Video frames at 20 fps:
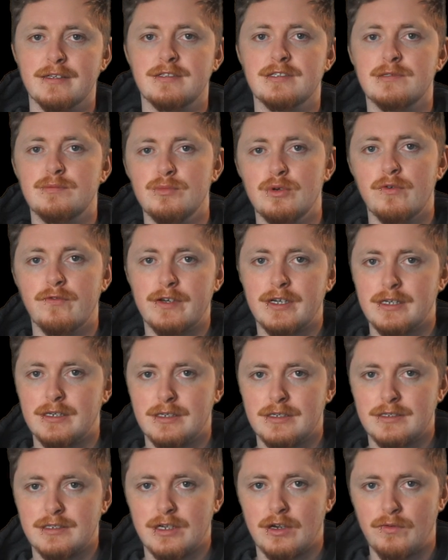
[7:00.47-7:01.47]
is moving in
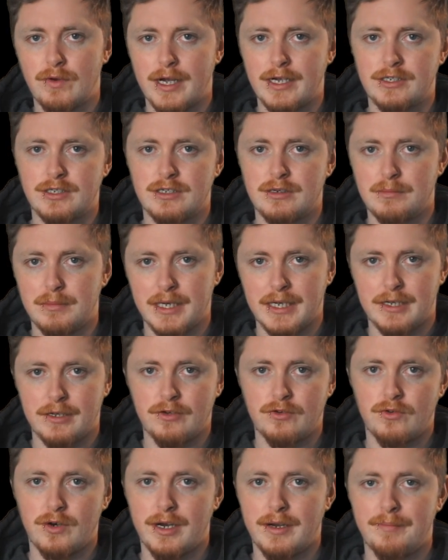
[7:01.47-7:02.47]
this direction to make it
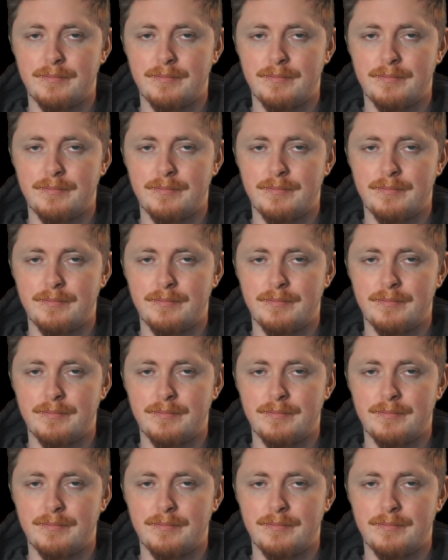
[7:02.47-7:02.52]
great.